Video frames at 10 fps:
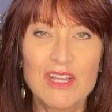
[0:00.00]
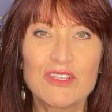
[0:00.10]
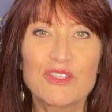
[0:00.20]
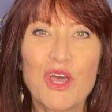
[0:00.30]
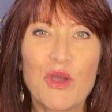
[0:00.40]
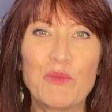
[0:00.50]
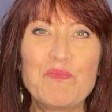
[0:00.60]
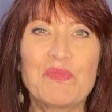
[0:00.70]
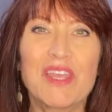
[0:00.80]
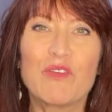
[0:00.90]
So
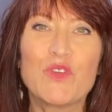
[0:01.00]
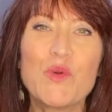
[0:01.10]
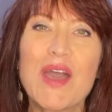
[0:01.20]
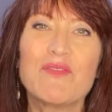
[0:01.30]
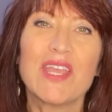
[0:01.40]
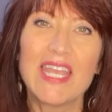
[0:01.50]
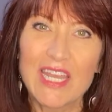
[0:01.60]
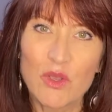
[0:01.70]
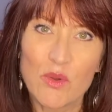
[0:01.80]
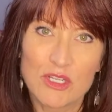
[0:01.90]
if you have
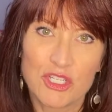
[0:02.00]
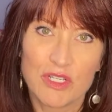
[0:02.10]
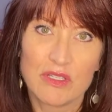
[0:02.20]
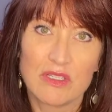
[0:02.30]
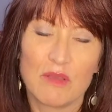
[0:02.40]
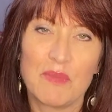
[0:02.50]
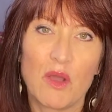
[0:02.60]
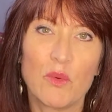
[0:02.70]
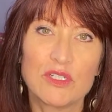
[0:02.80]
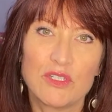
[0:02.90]
any questions about what